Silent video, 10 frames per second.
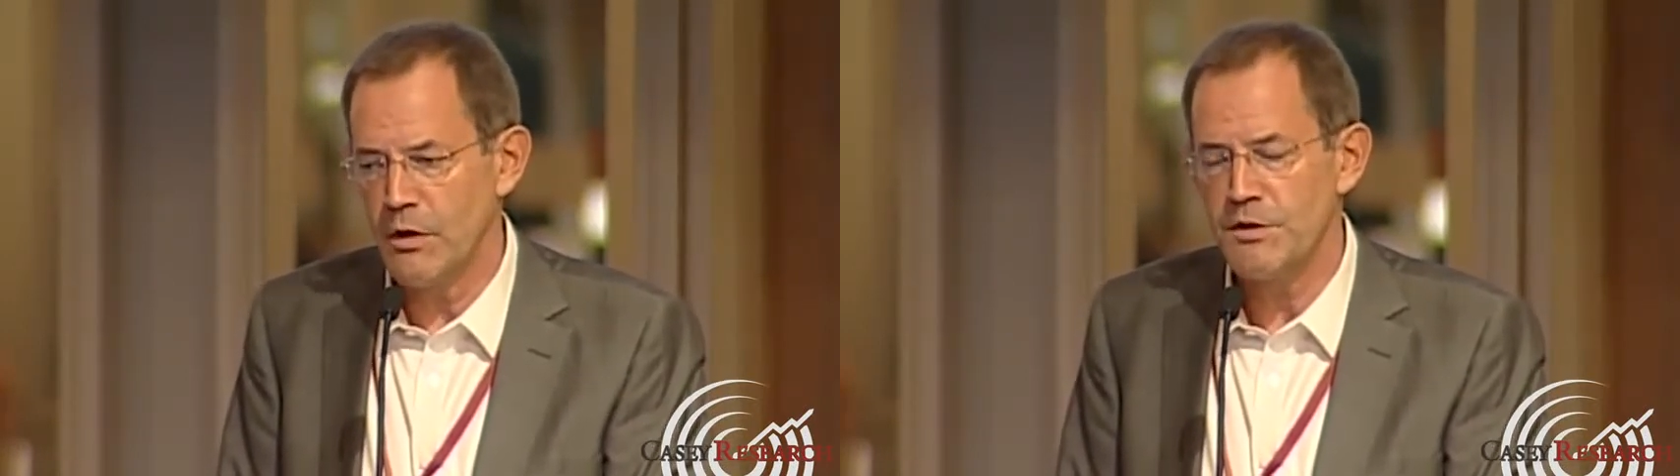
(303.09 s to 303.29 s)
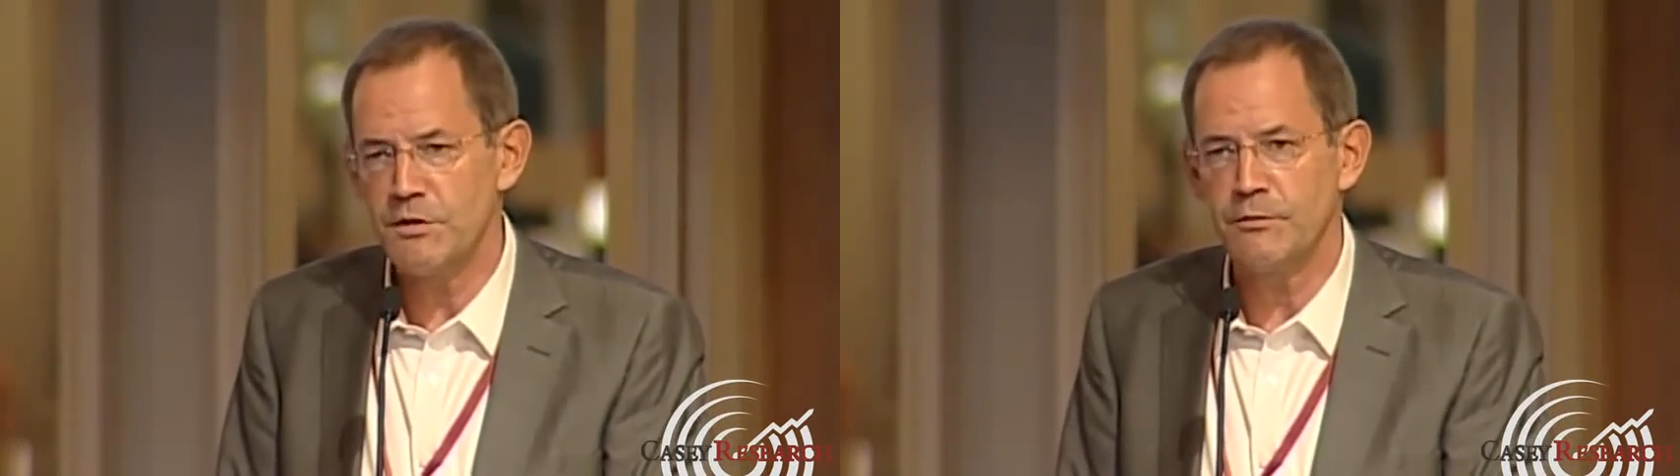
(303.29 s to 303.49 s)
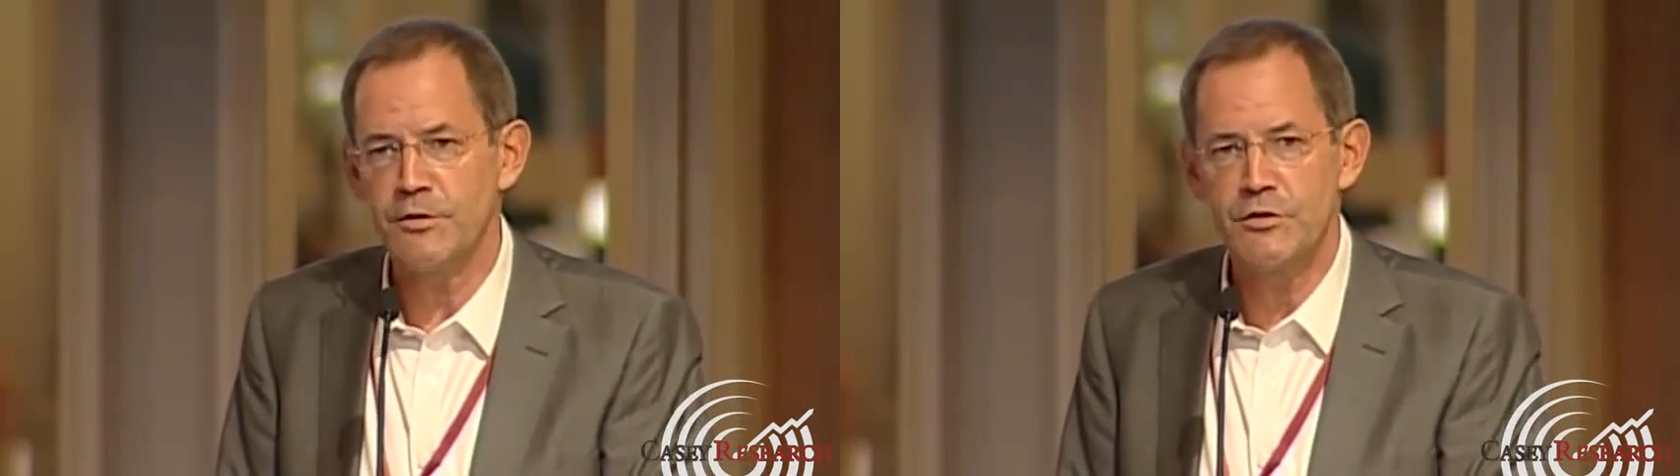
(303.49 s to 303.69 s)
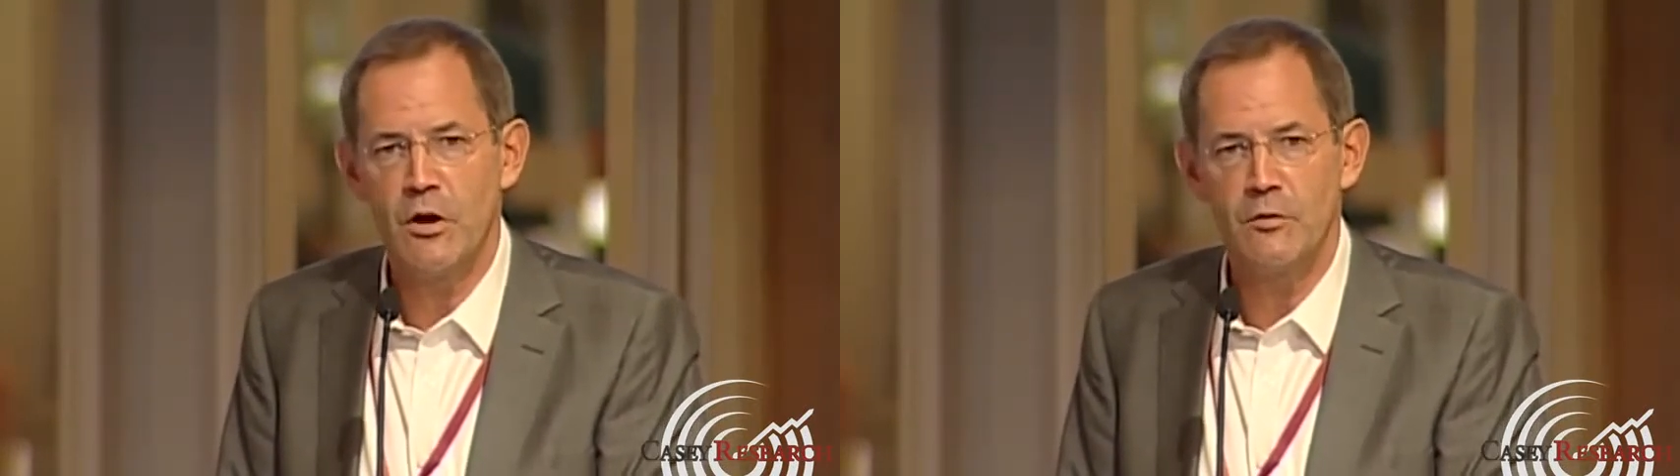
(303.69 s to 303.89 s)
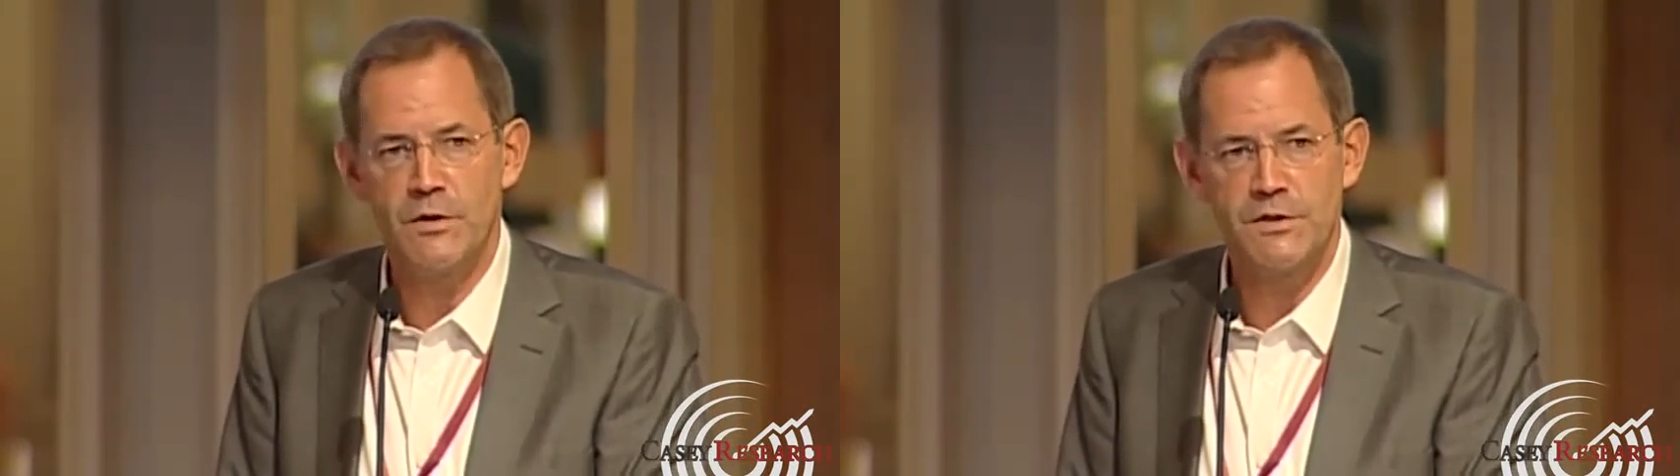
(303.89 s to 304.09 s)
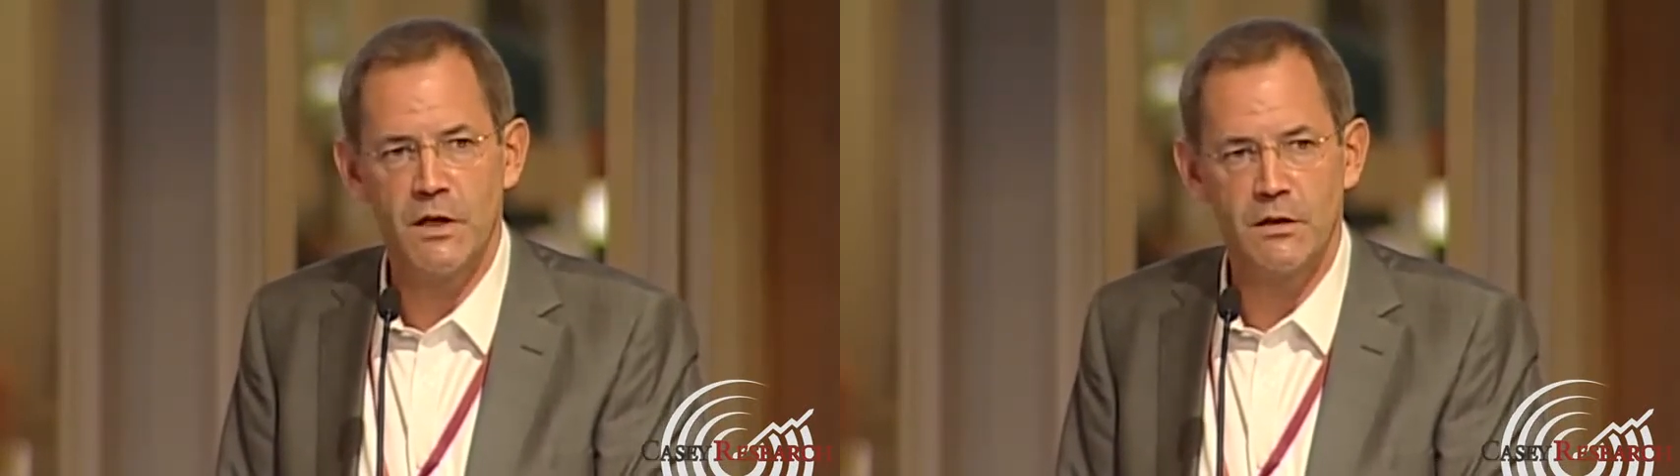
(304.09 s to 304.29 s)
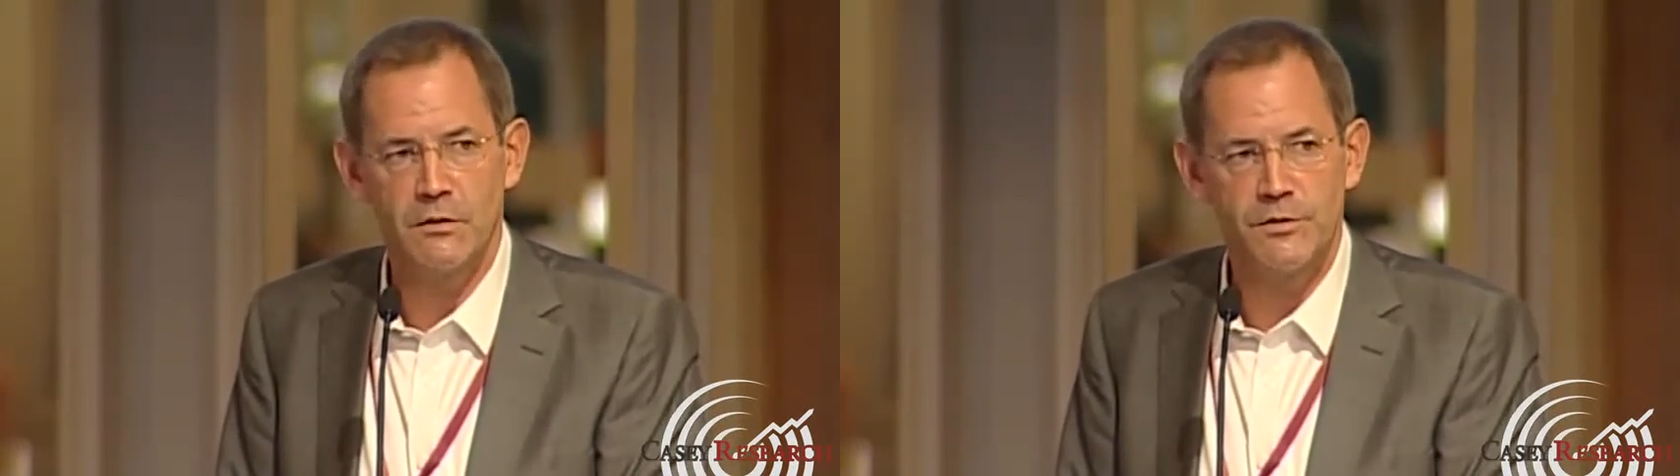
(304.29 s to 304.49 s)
silver's not recycled.